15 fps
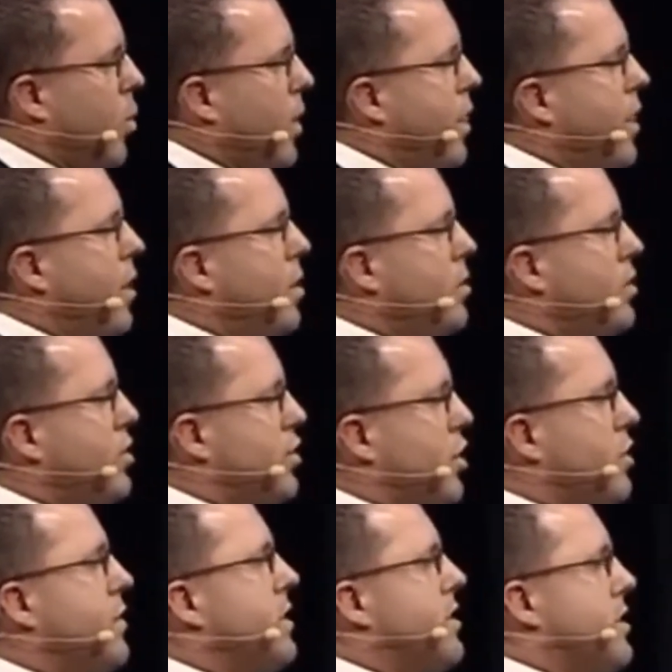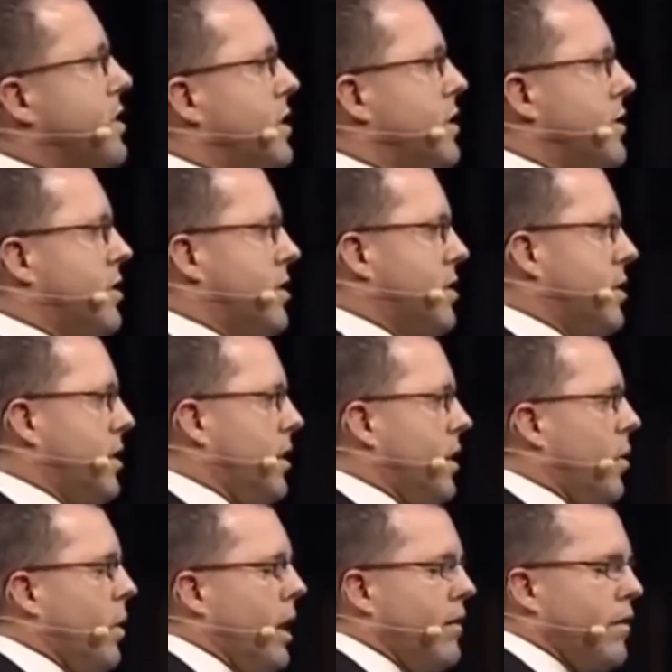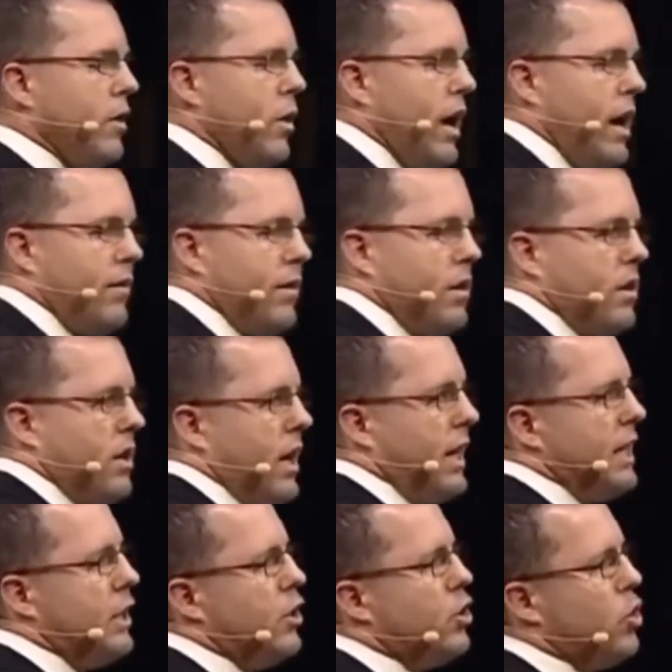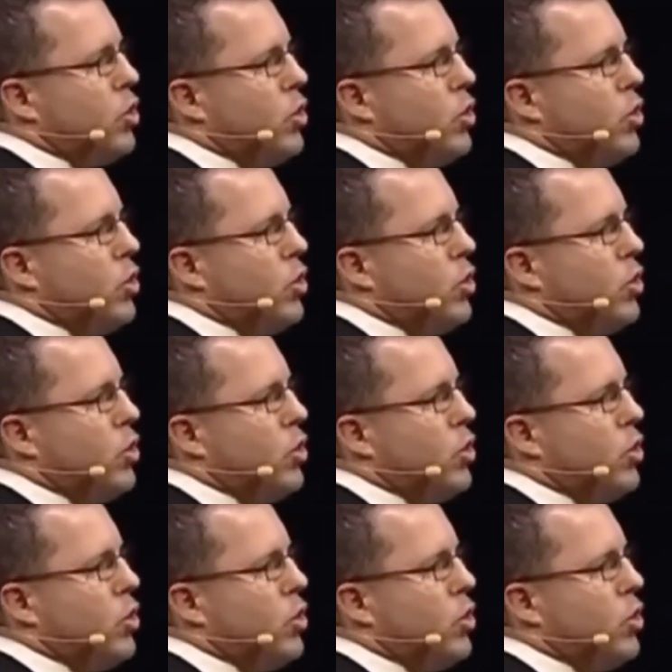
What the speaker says: But when those services, whenever you have any